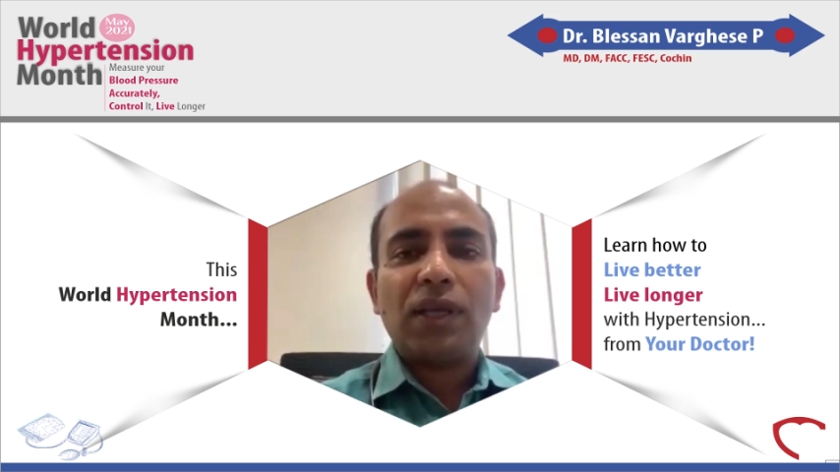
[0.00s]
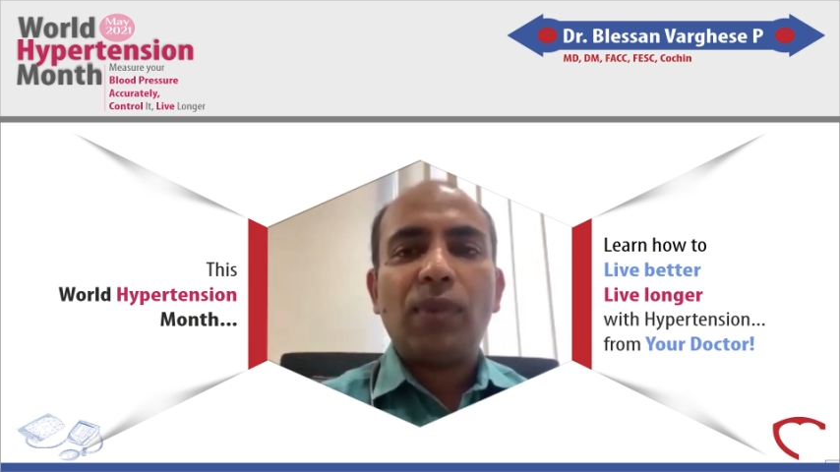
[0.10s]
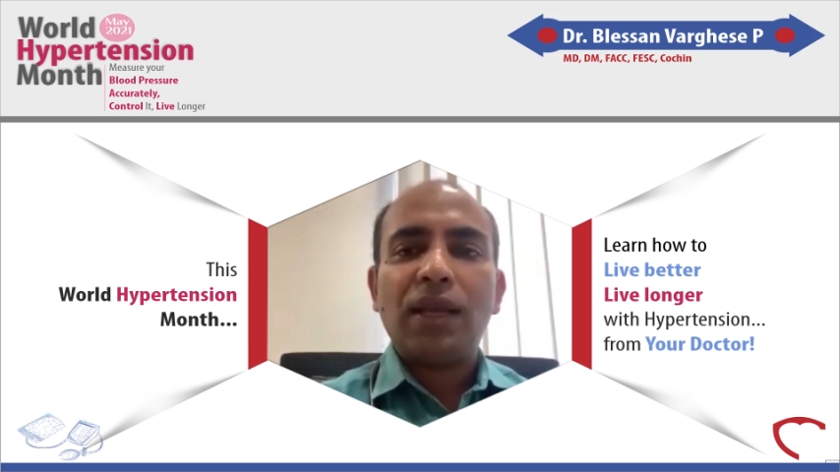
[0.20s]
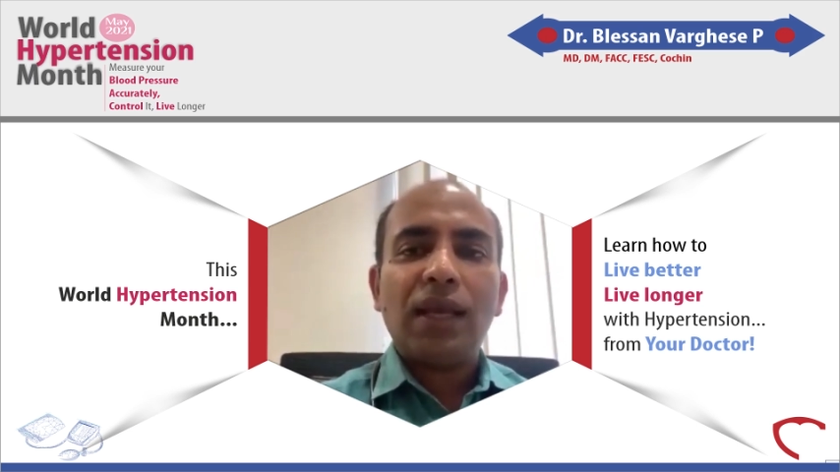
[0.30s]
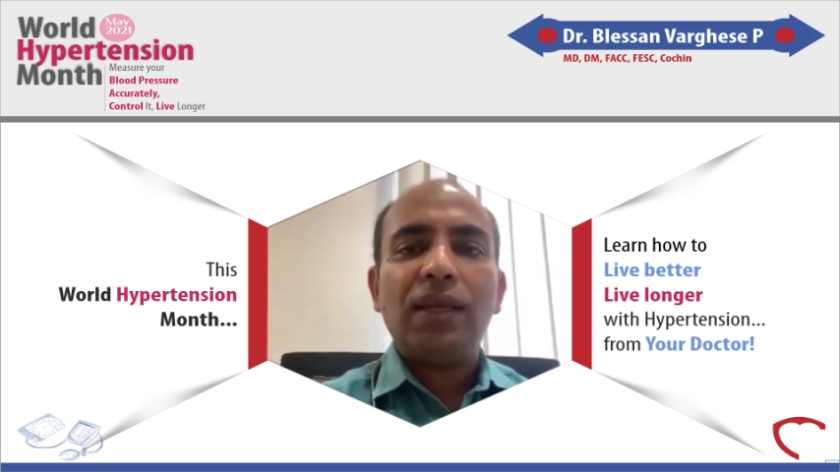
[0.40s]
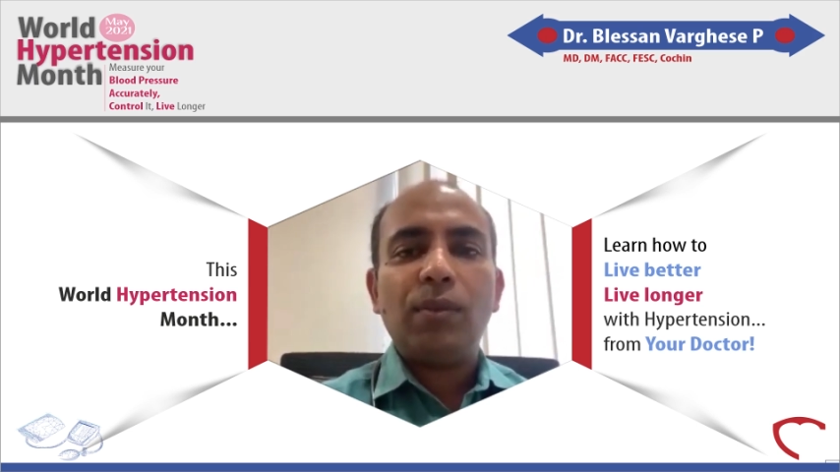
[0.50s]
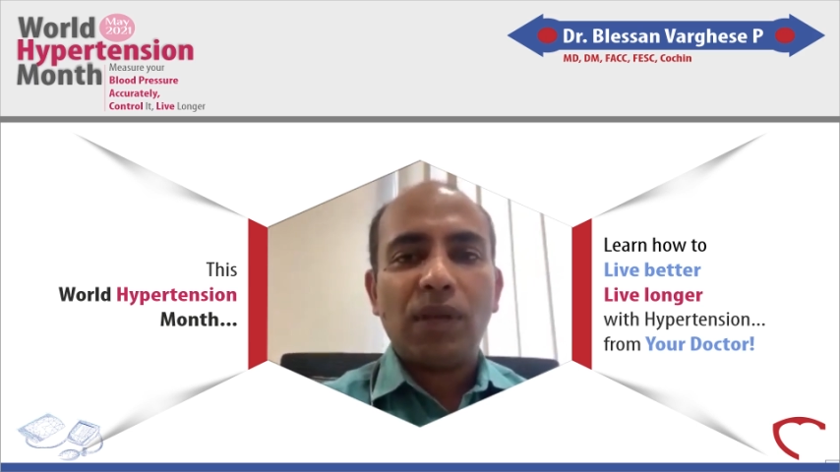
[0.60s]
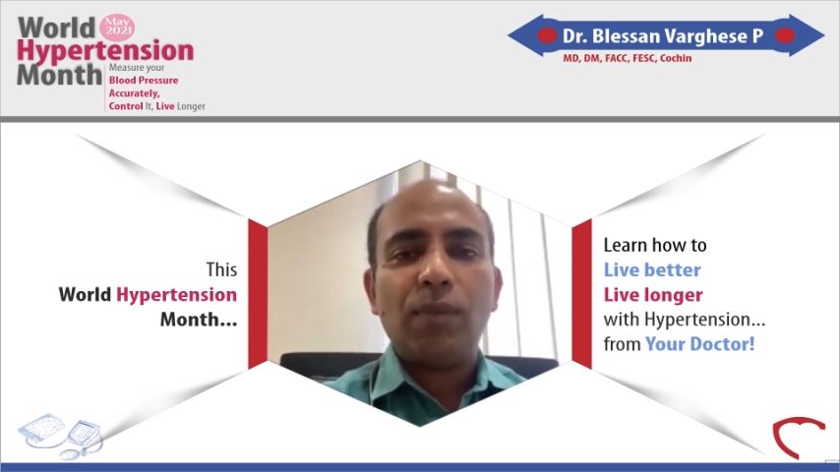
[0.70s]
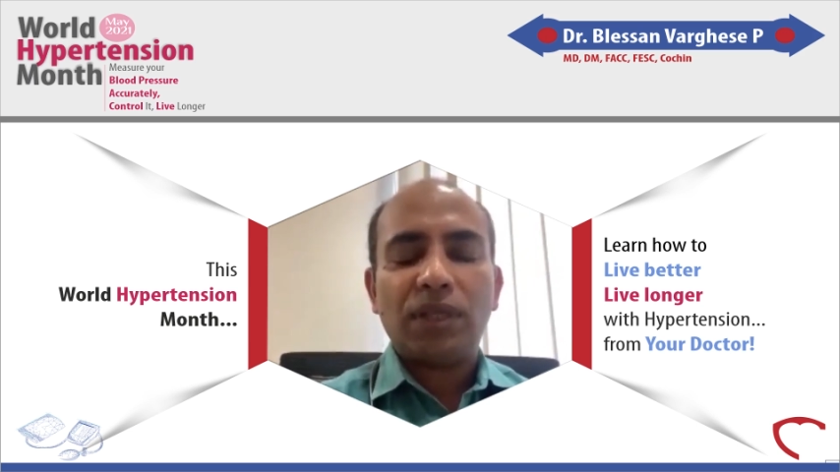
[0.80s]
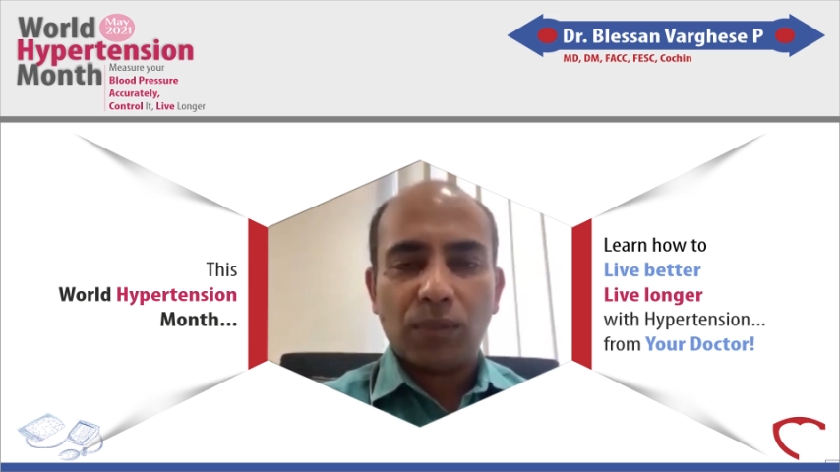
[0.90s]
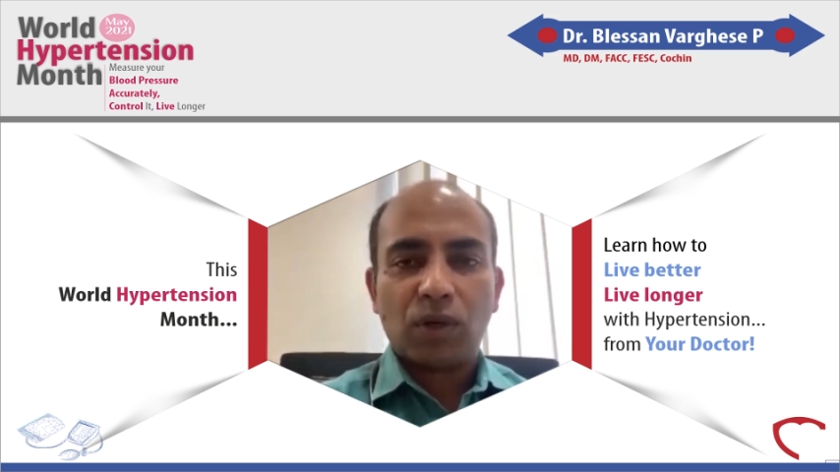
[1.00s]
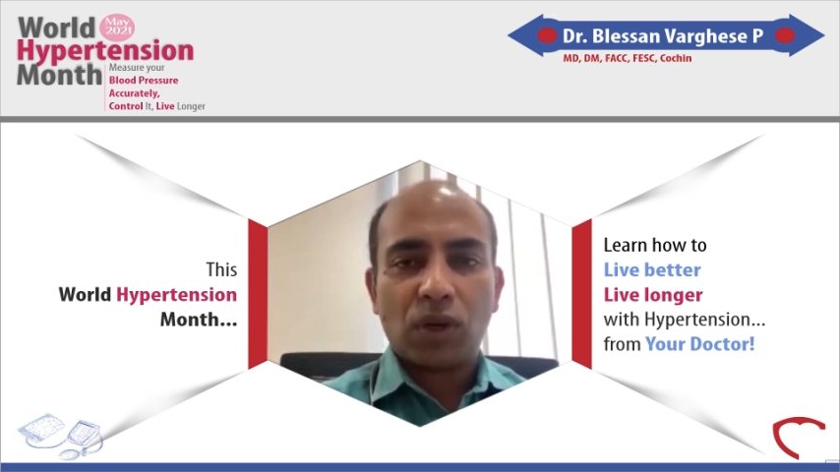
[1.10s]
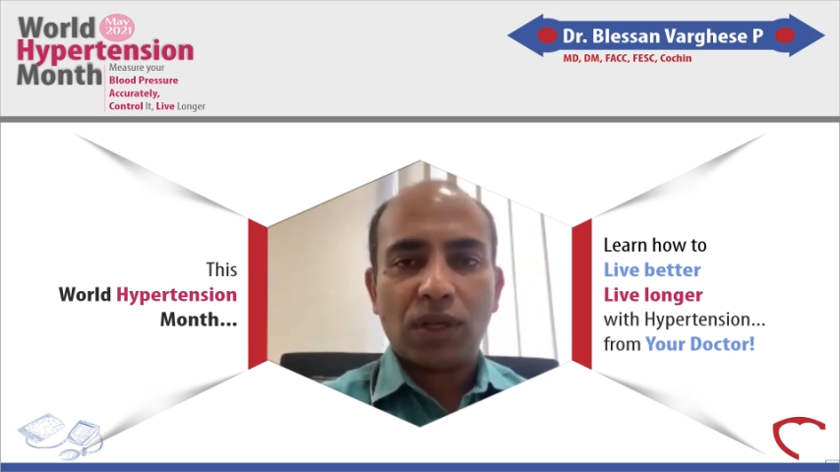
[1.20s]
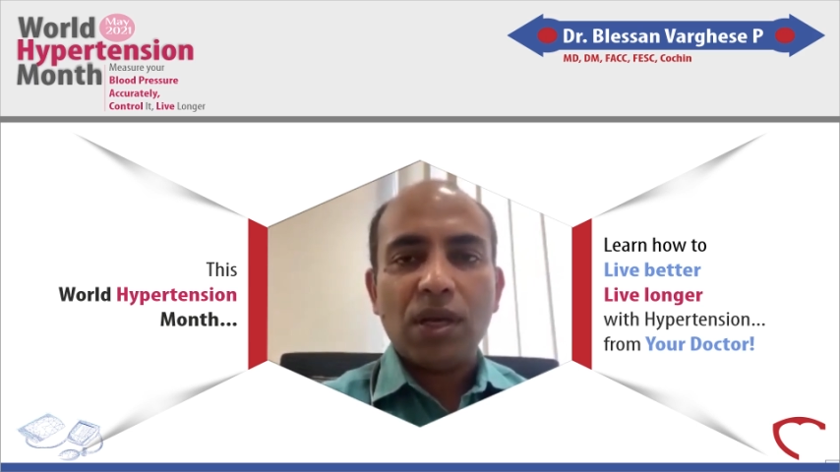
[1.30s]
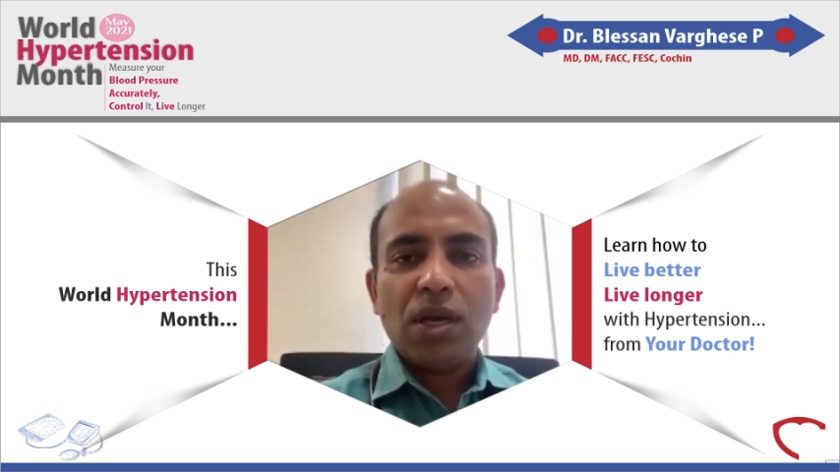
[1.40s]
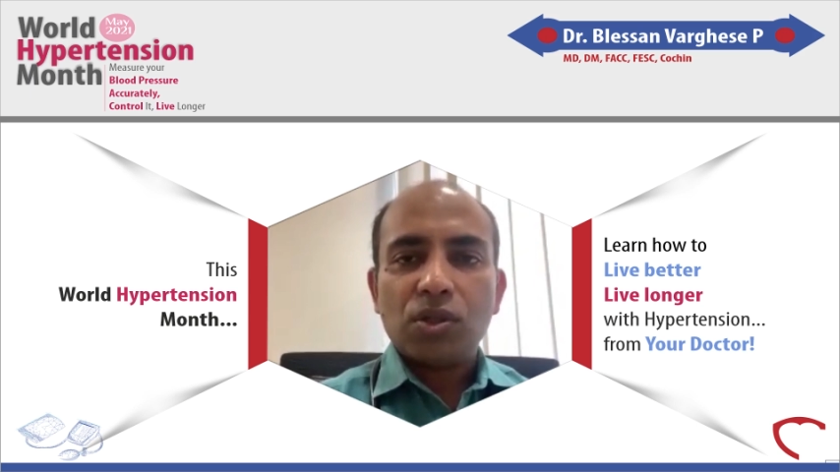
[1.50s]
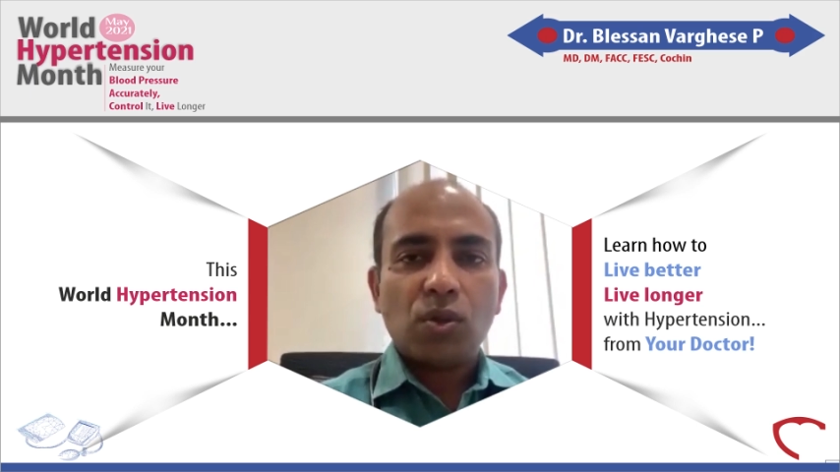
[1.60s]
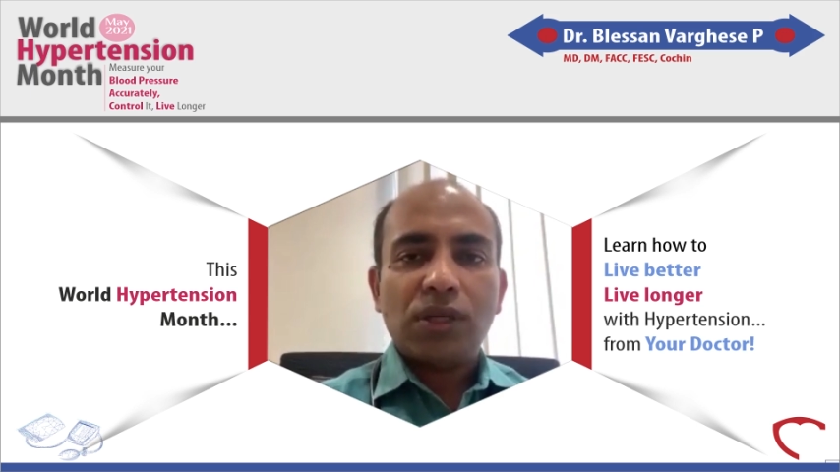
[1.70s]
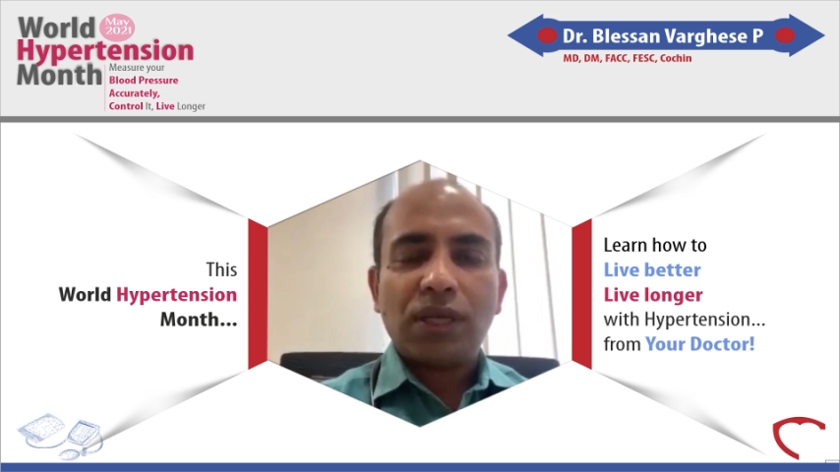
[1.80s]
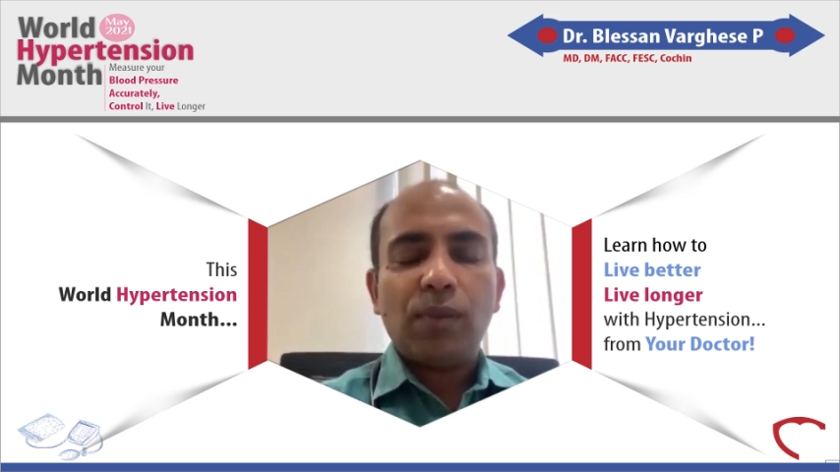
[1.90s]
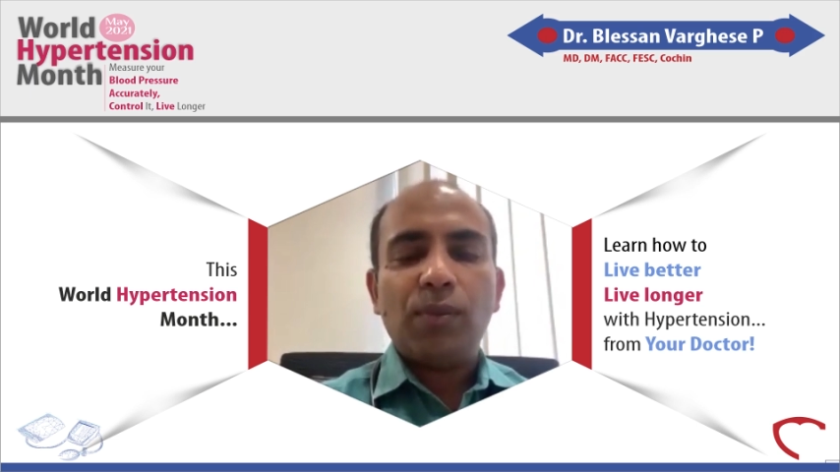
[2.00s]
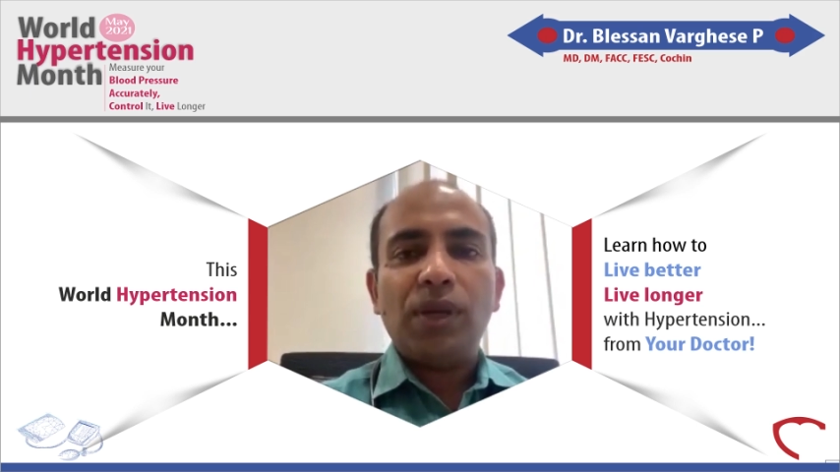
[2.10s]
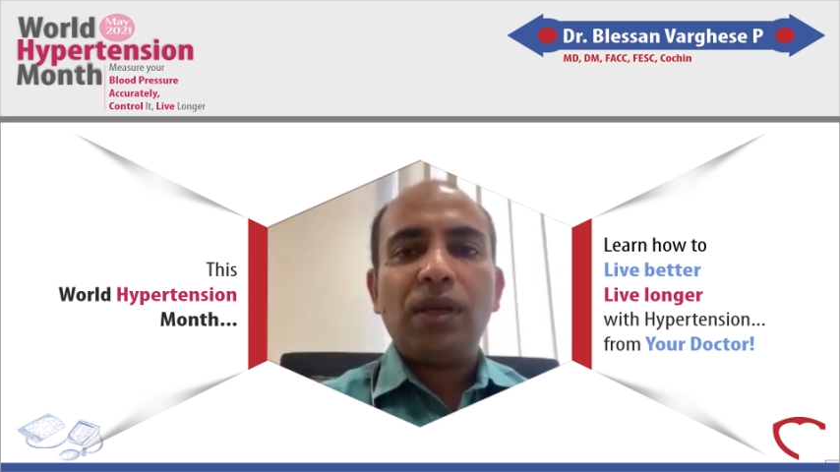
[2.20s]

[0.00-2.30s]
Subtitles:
So it can be 130 by 80